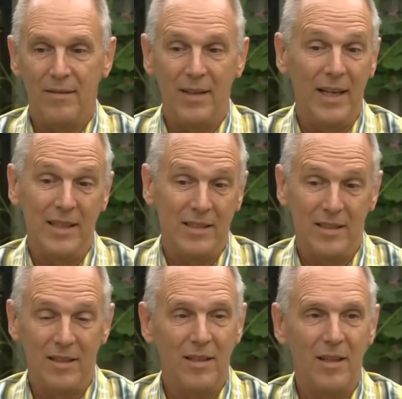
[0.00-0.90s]

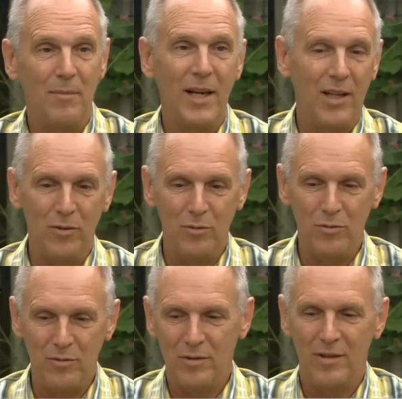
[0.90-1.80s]
Yes, the man
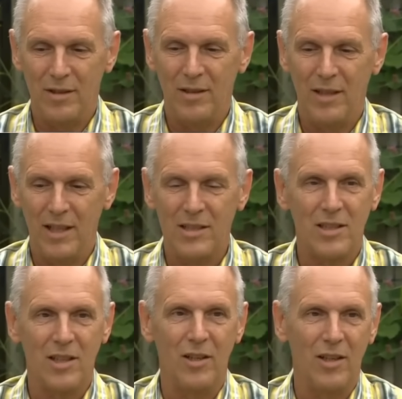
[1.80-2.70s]
who hits
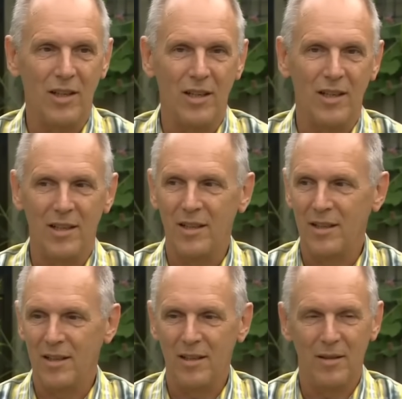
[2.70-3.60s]

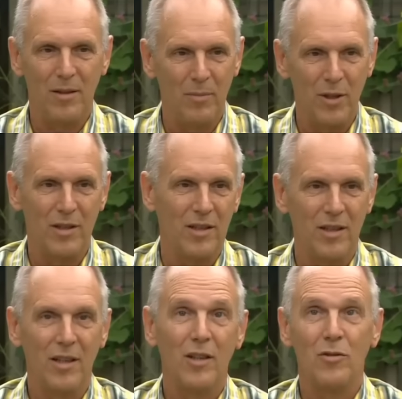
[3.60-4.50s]
the button
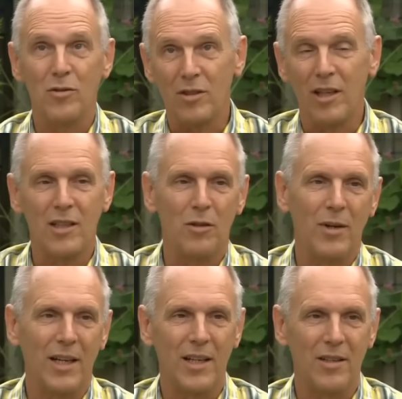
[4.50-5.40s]
to start the
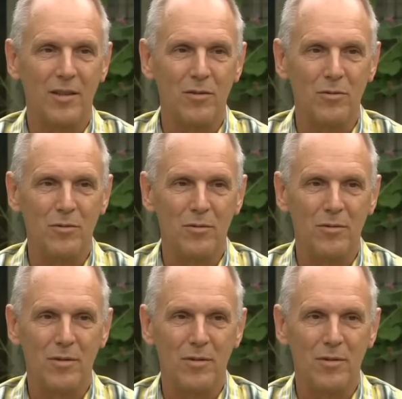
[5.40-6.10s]
racket to